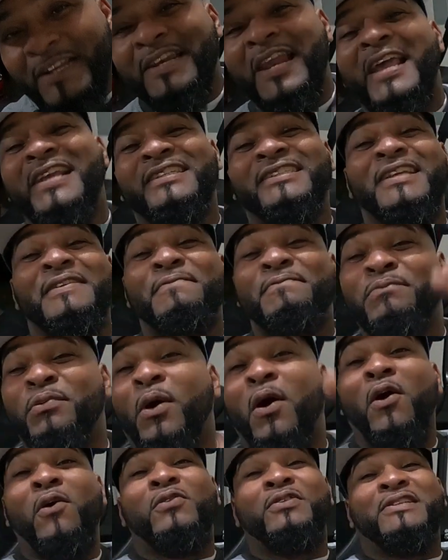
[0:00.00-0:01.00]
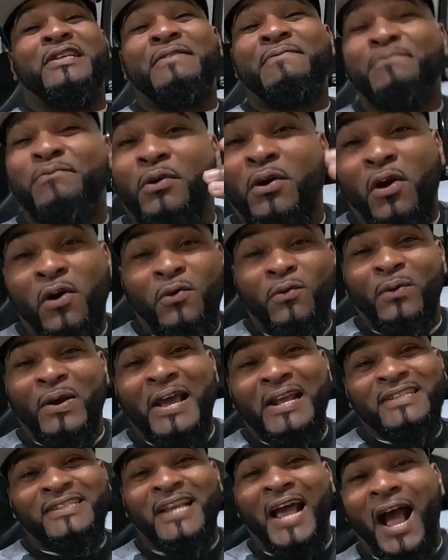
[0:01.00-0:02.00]
Prophet Nation bros and
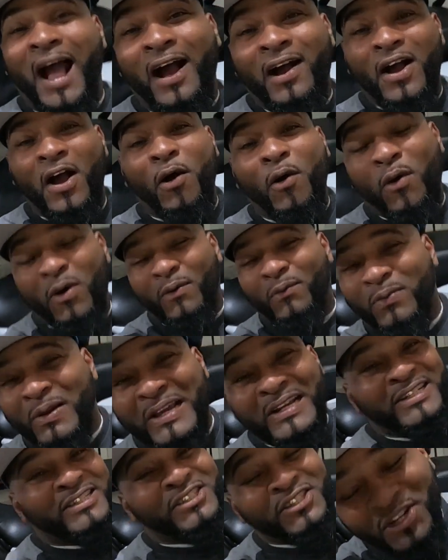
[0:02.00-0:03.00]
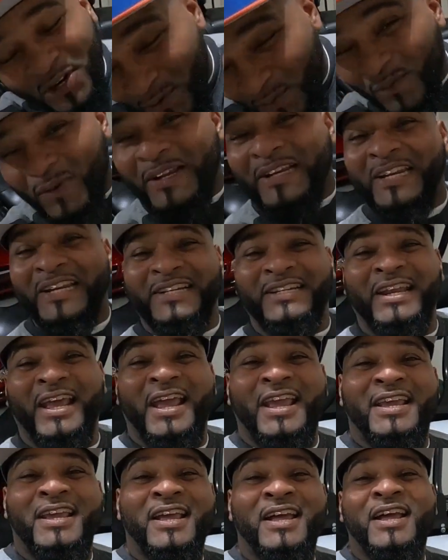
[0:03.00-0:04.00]
broettes, how are we doing
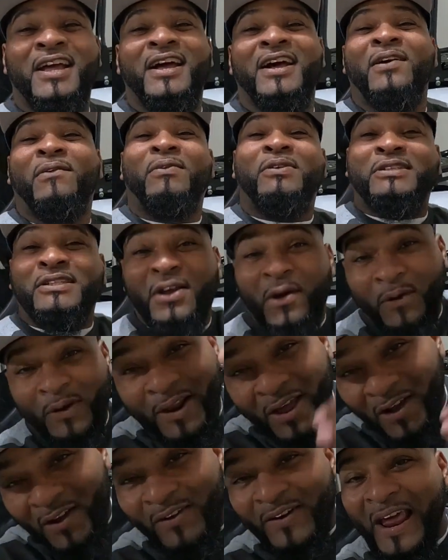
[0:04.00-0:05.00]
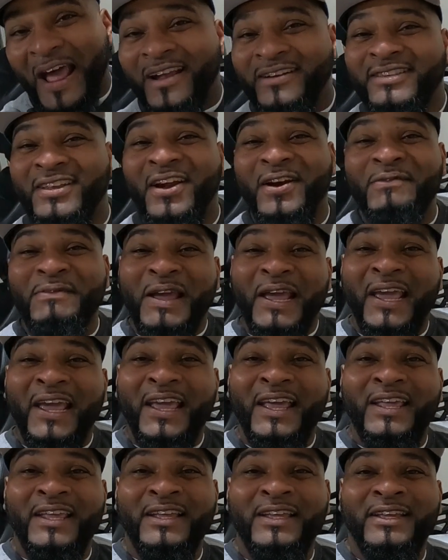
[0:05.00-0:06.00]
today? What's going on out there,
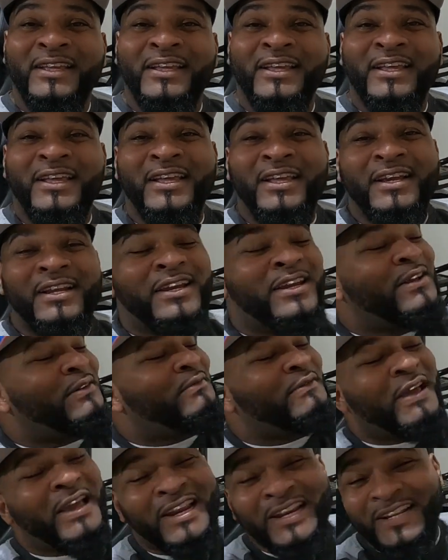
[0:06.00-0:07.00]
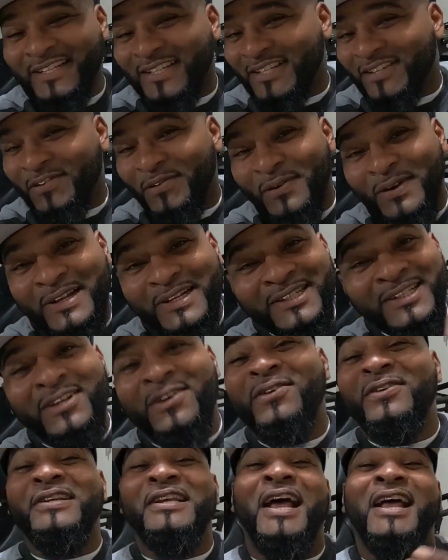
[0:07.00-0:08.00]
man? Look, man, this is Will
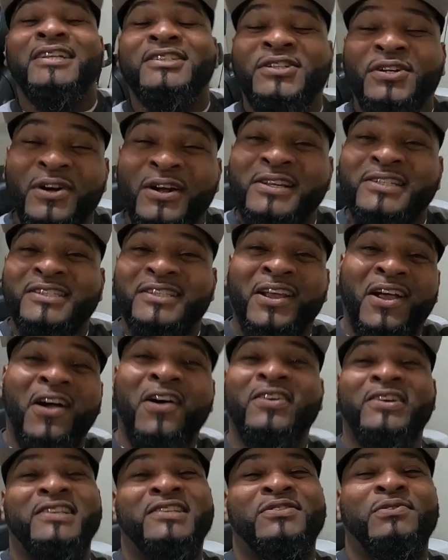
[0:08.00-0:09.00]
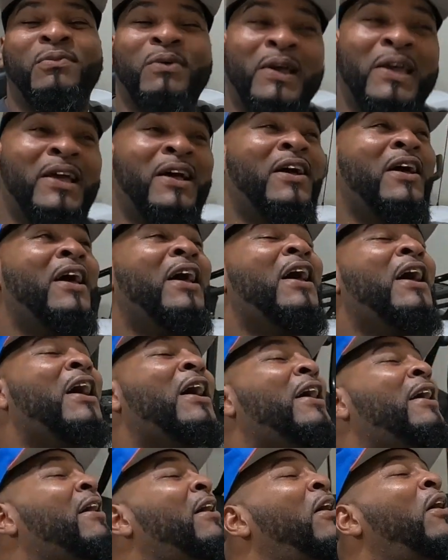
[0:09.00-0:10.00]
Jr. I trust all is well.
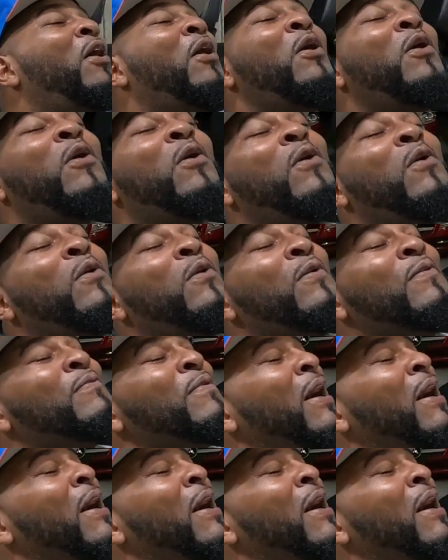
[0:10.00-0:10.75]
And oh